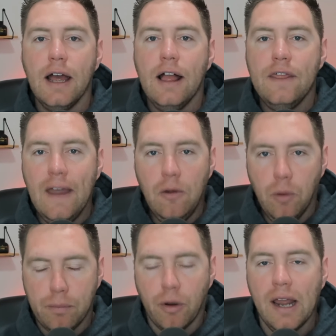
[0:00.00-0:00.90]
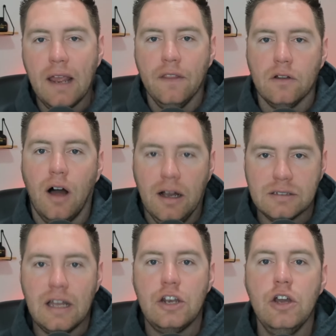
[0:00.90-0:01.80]
they were breaking the
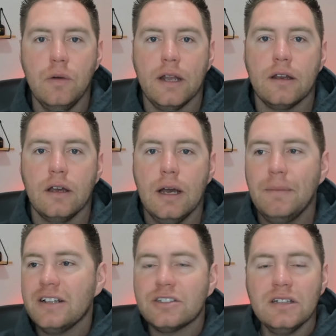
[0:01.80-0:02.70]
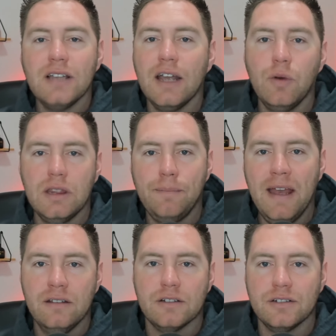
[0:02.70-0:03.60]
laws. They knew it. But it's just like what the
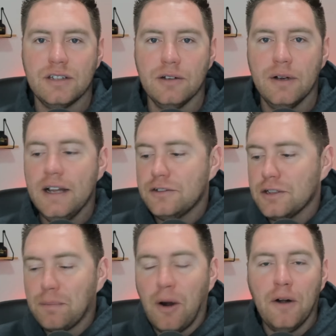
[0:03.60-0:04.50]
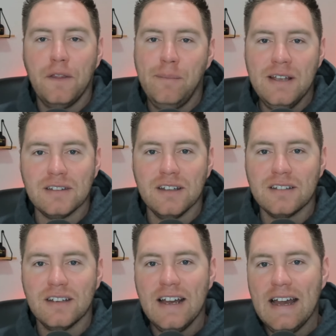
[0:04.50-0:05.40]
banksters do. It's just part of the
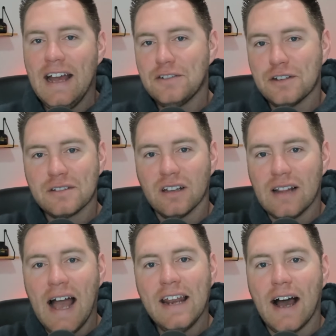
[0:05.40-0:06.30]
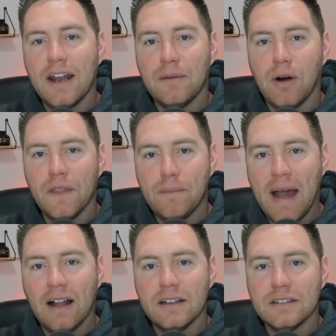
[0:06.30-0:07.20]
business. It's just a line item on the
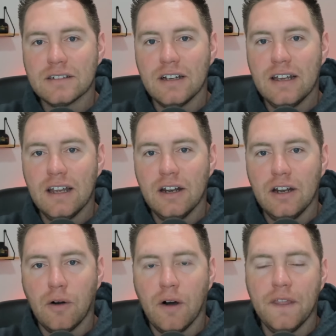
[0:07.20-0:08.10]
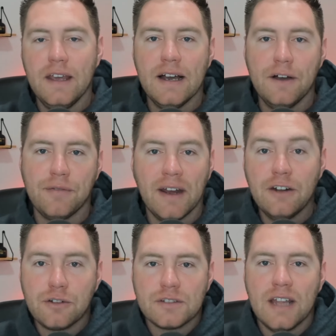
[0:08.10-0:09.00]
balance, on the
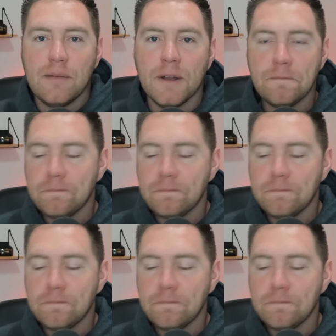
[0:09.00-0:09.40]
financial statement